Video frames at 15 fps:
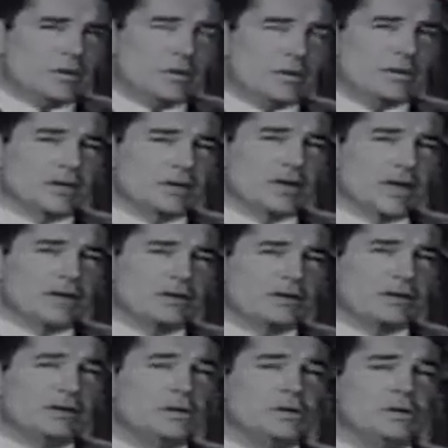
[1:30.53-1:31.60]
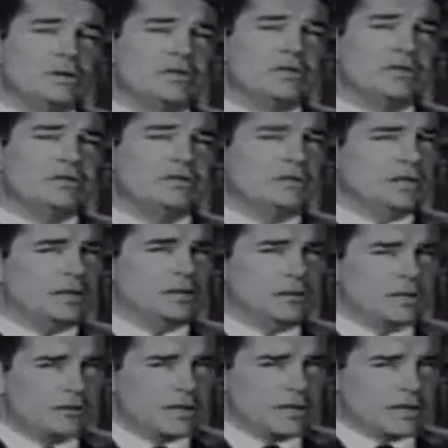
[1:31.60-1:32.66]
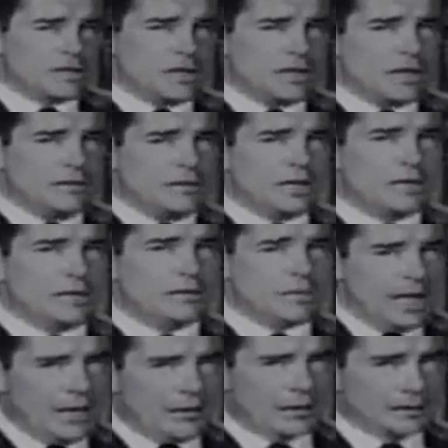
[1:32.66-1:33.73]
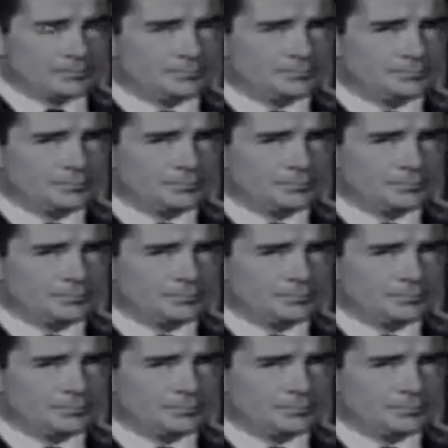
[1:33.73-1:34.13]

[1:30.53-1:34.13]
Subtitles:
because the Constitution severely restricts their lawmaking power.